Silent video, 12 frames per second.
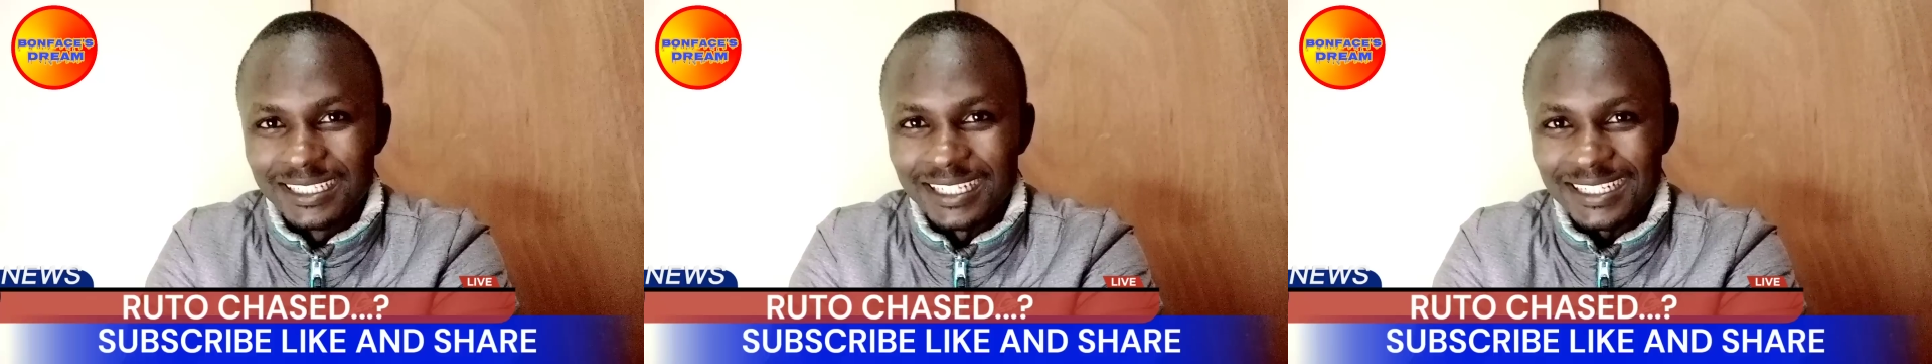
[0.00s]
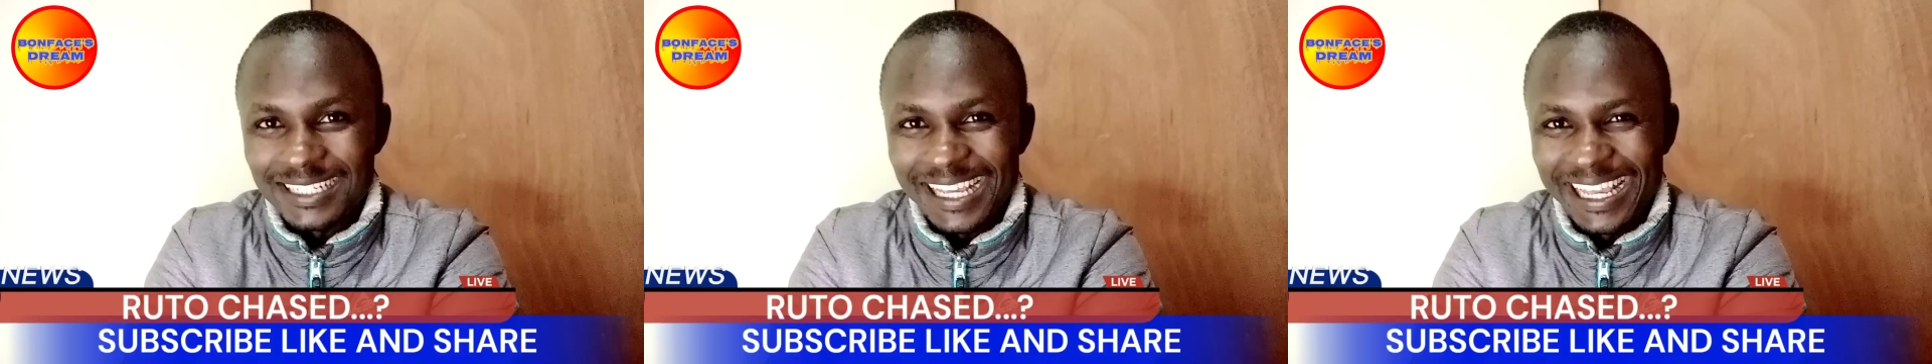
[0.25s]

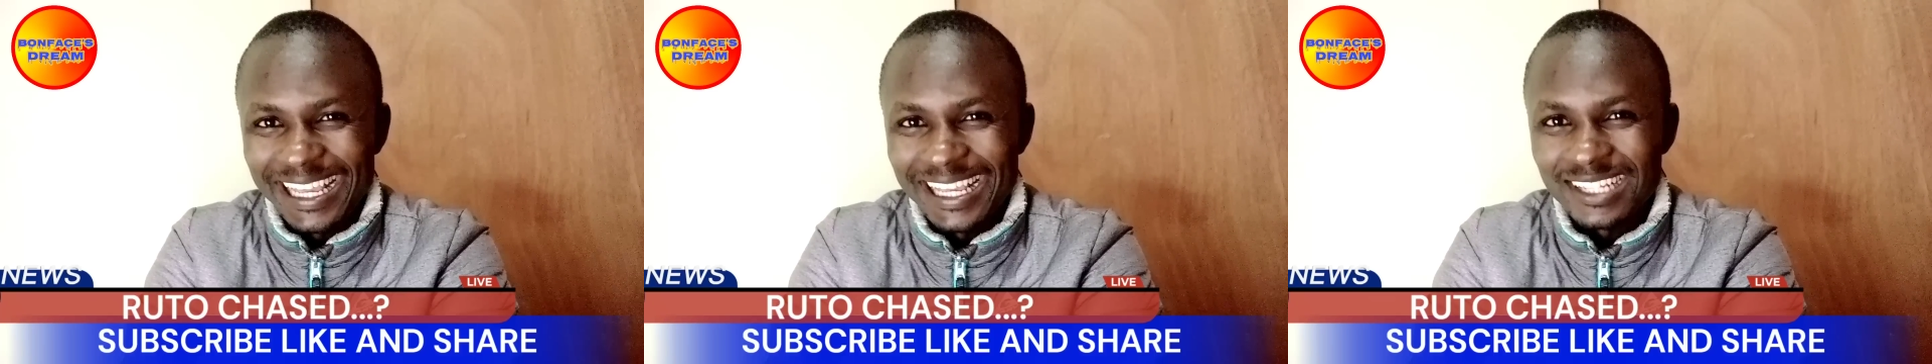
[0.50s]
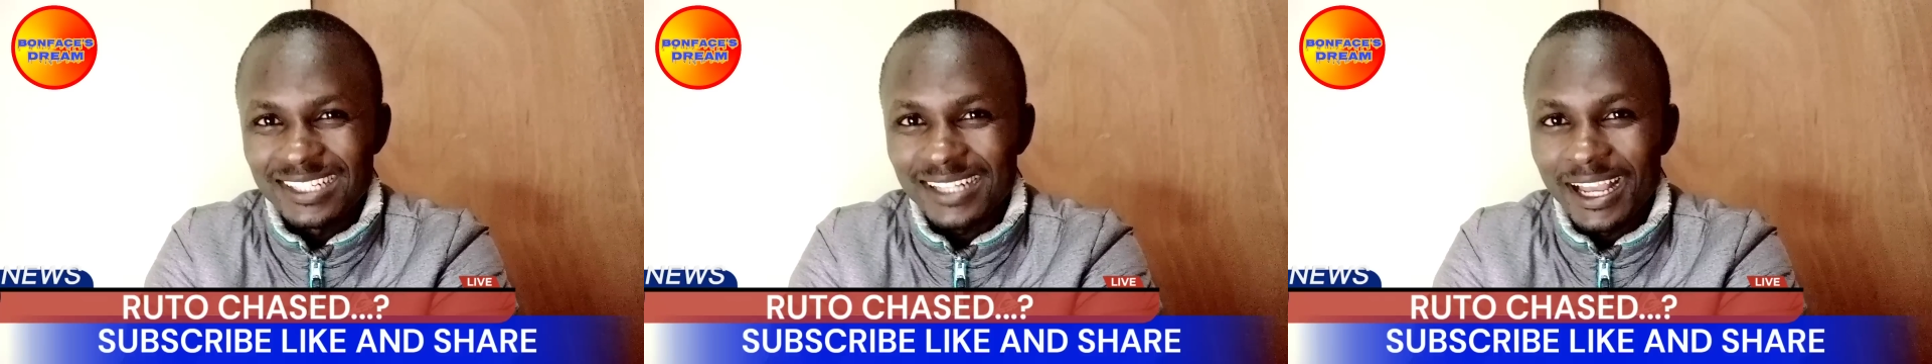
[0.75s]
that
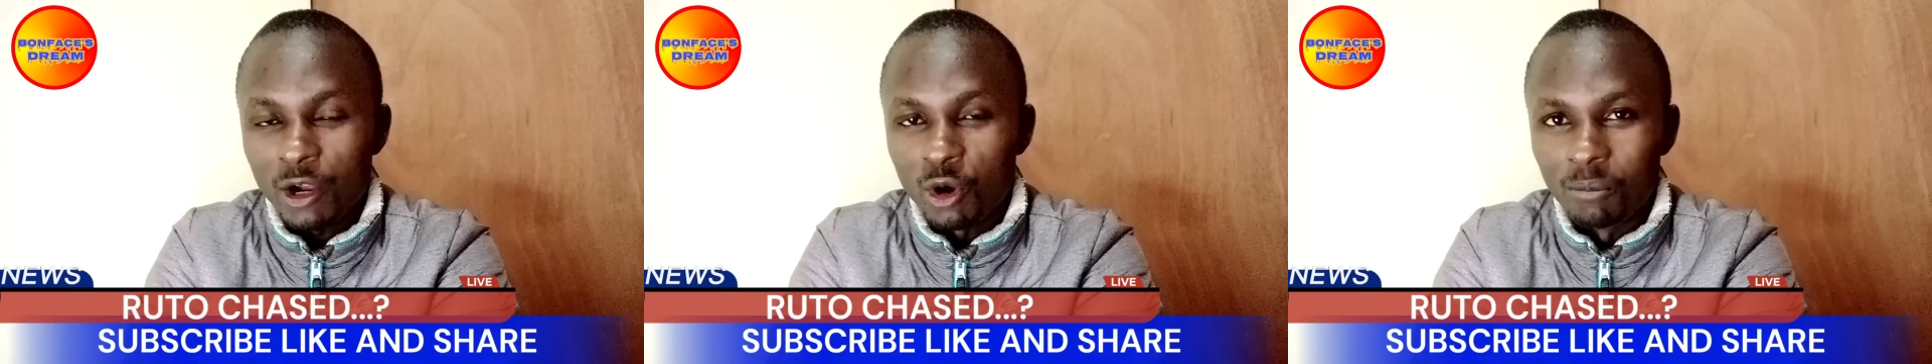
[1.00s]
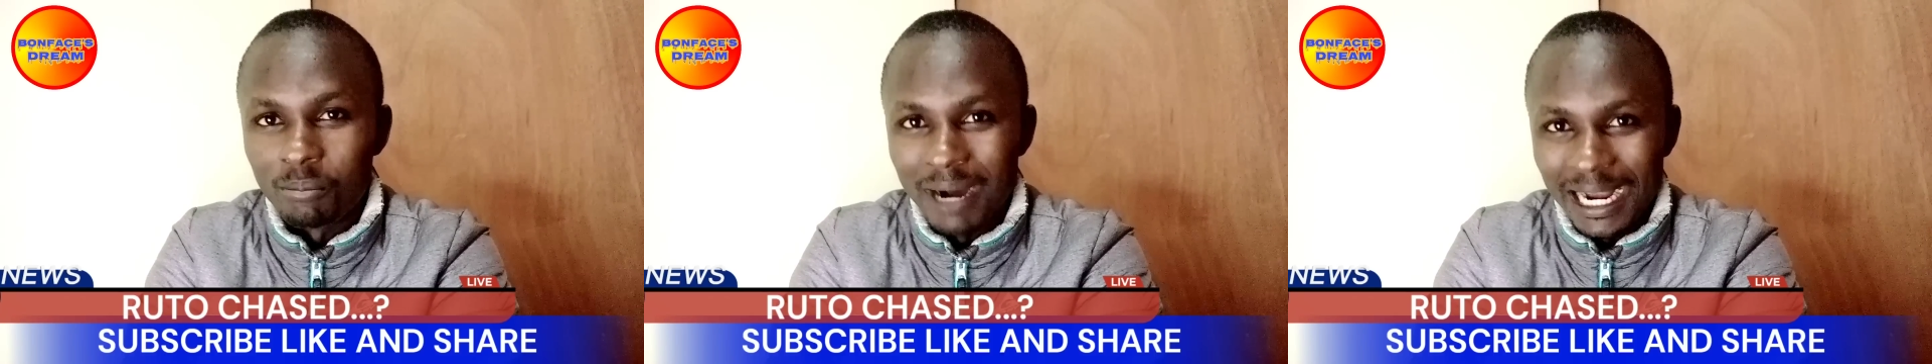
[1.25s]
he is a
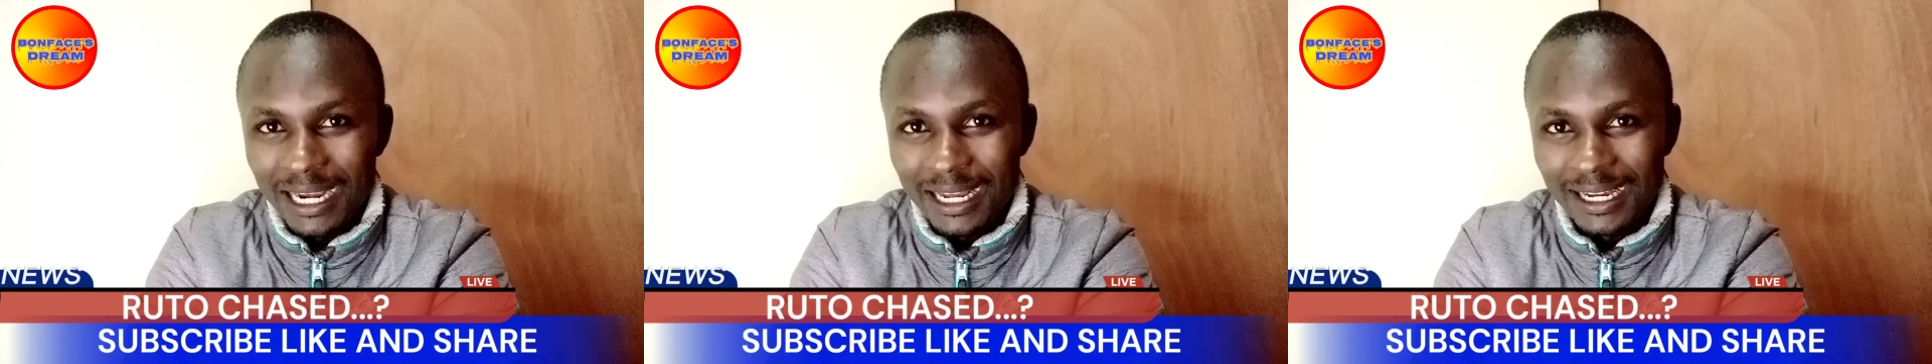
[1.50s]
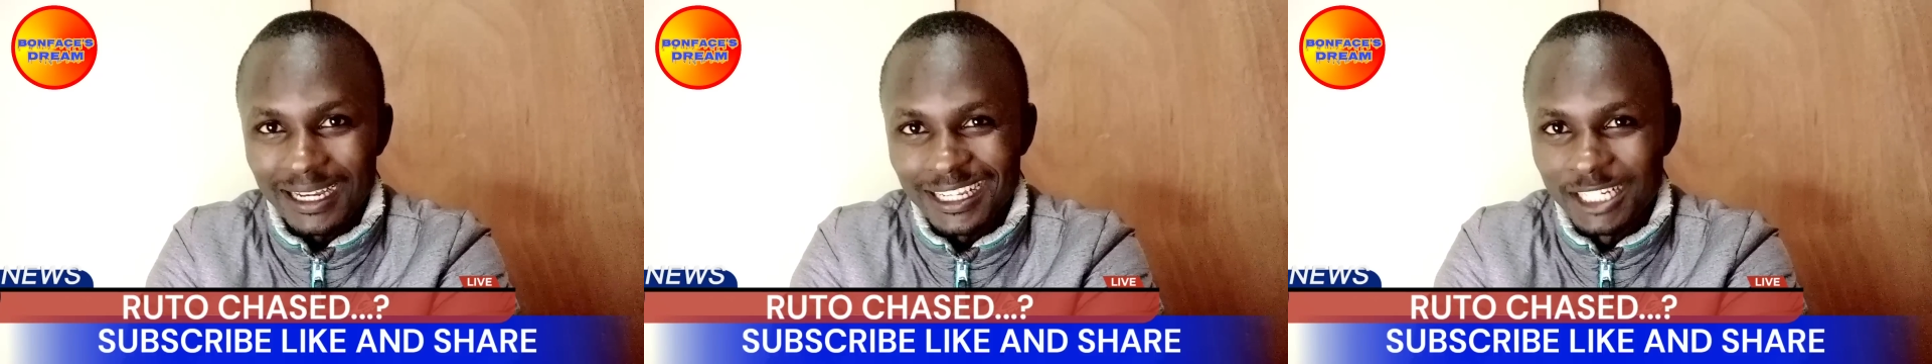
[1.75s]

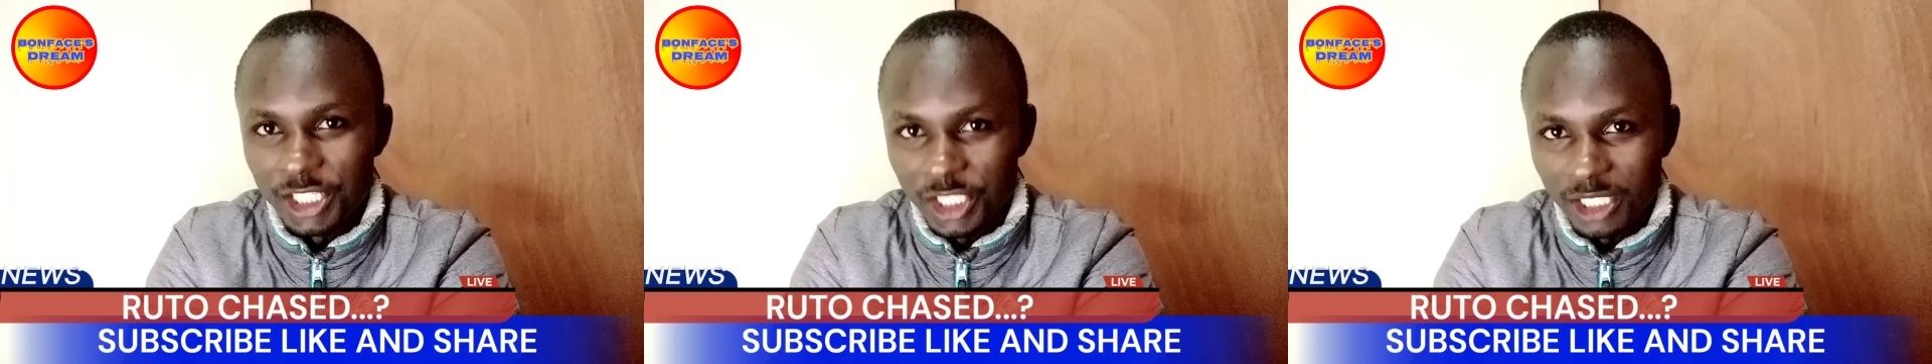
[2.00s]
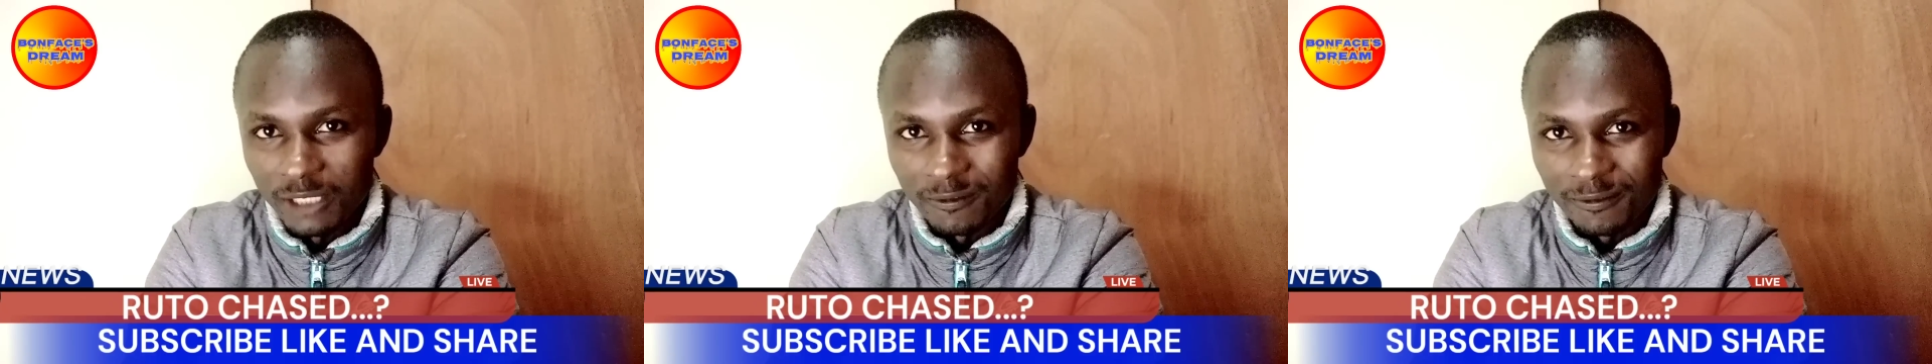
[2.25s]
commander in
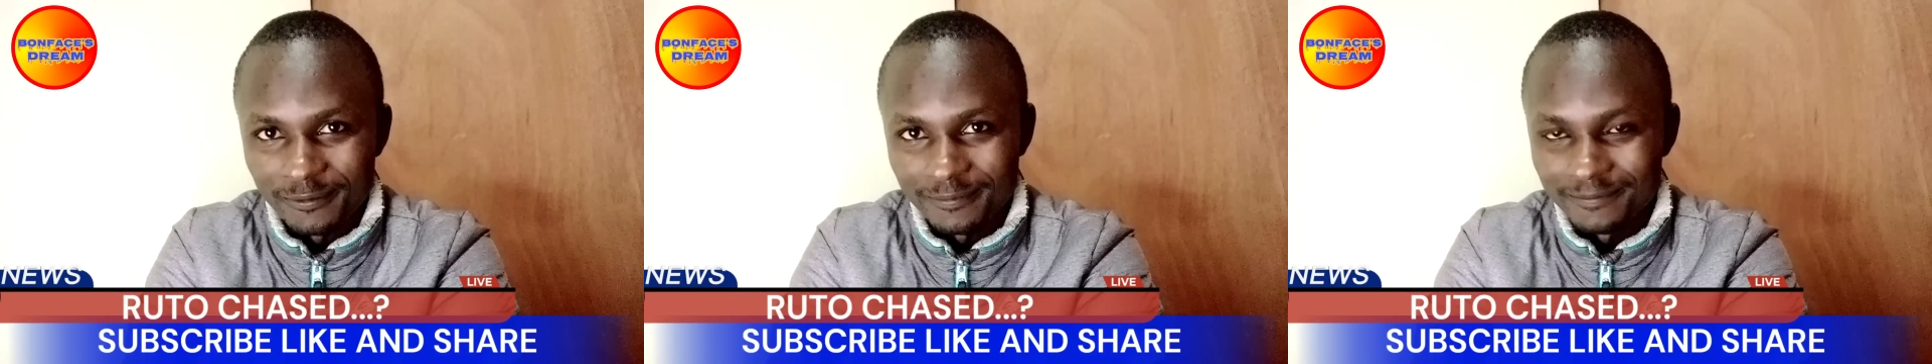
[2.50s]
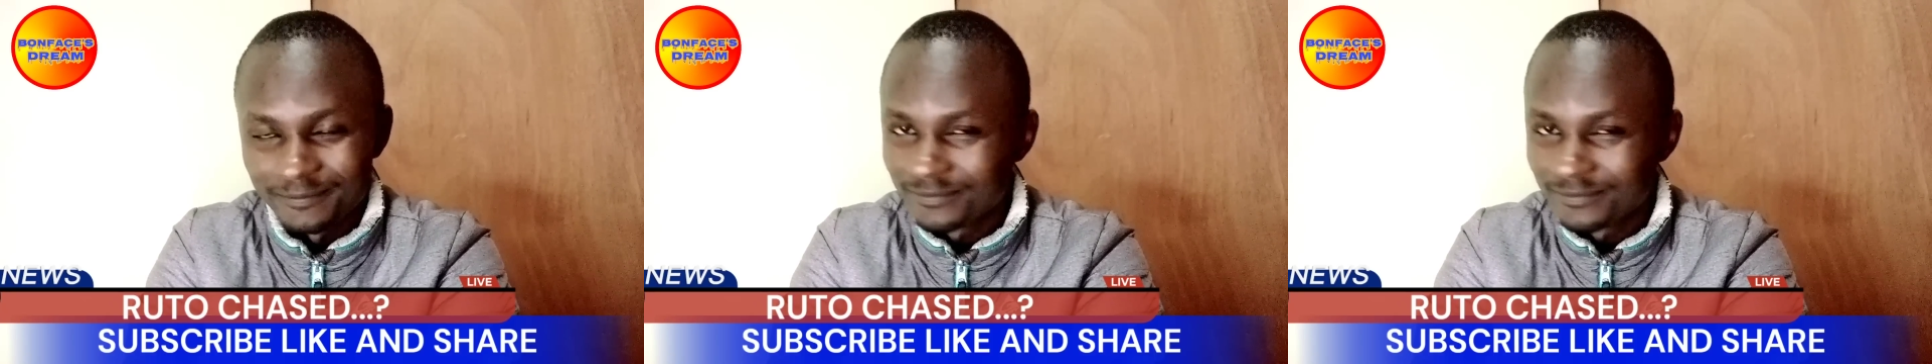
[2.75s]
chief.